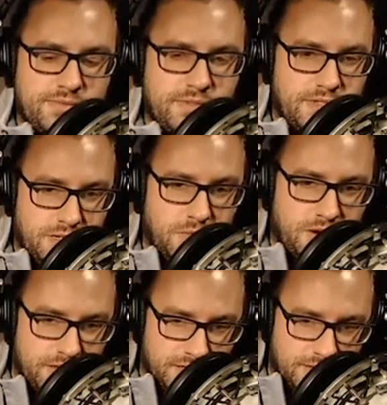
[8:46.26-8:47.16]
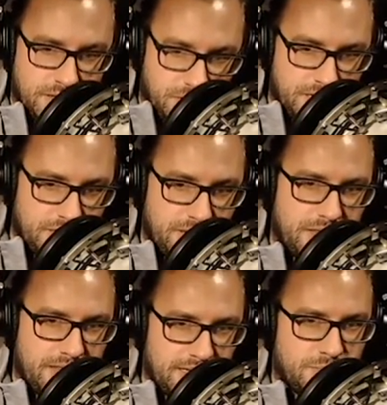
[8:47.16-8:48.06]
you are
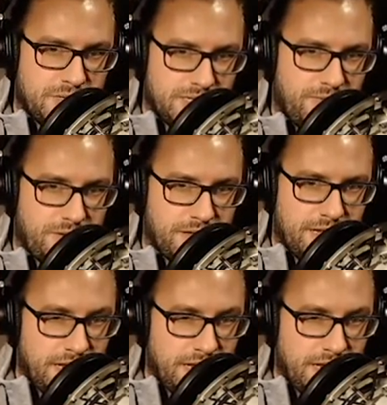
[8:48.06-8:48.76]
doing this specifically,